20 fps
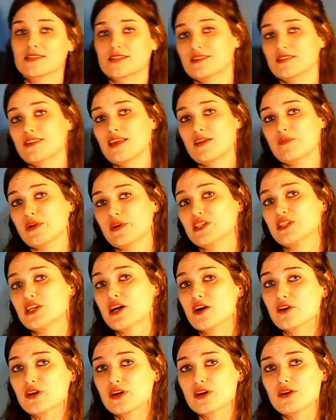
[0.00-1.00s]
And let me
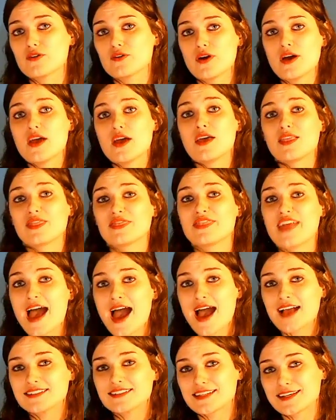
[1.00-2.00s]
tell you,
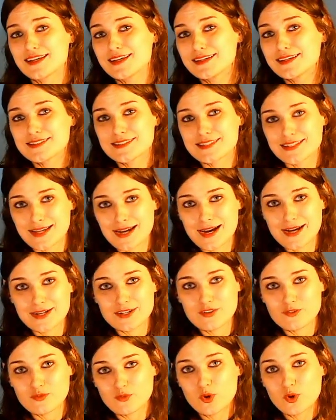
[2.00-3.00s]
that is the kind
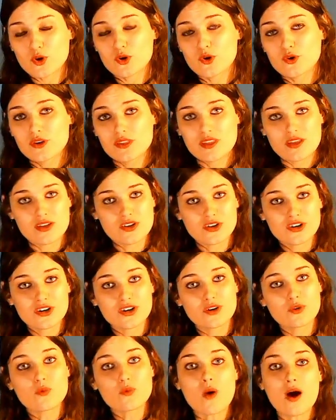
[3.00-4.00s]
of world that you're going
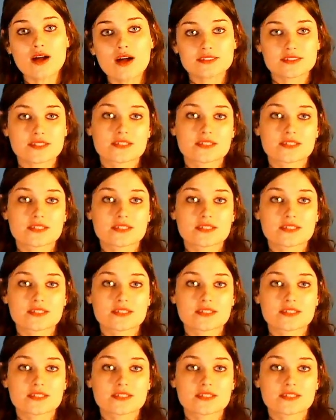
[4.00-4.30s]
to want